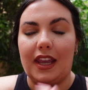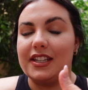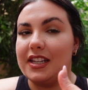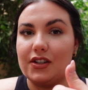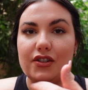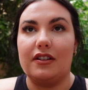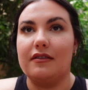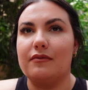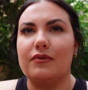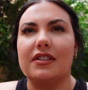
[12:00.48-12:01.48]

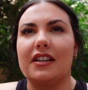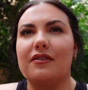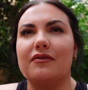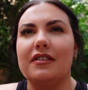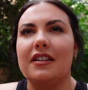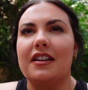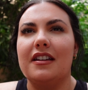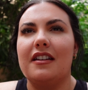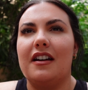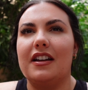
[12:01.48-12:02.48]
attention. What's that called?
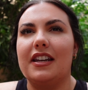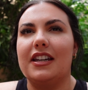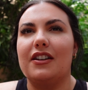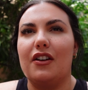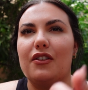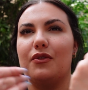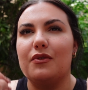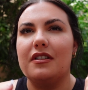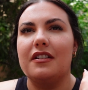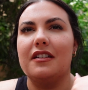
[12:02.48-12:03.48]
I need no